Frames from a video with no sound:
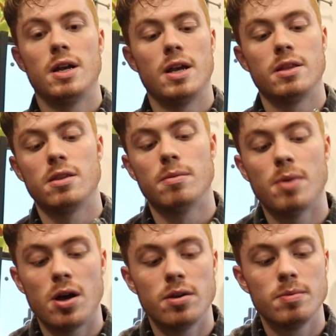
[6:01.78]
at the
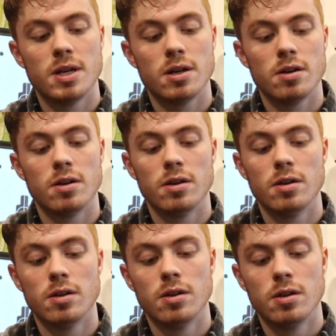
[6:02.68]
bottom here,
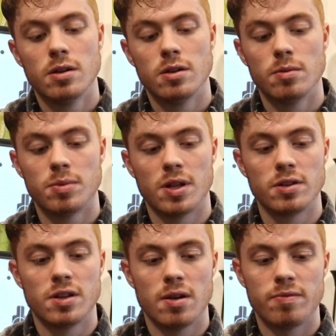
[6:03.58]

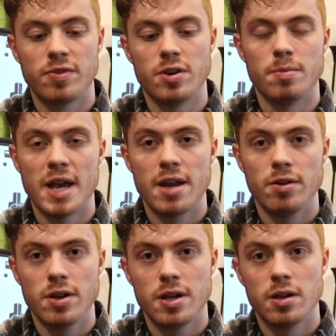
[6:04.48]
plugged up for your
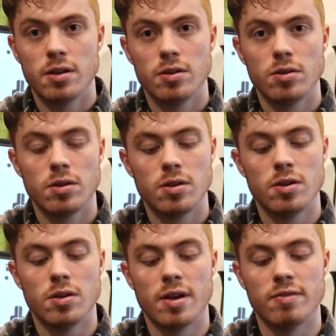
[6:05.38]
battery.
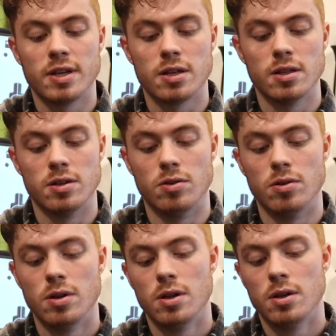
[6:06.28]
Have like a little
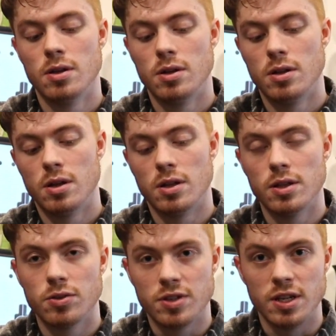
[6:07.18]

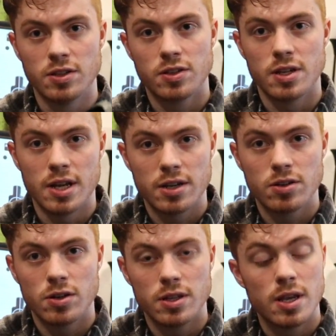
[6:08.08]
Dean's
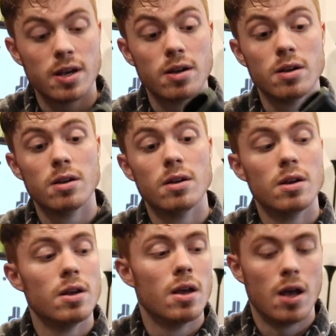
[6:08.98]
connector in there.
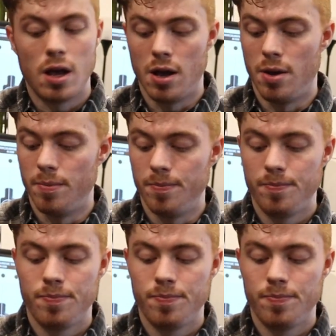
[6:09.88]
And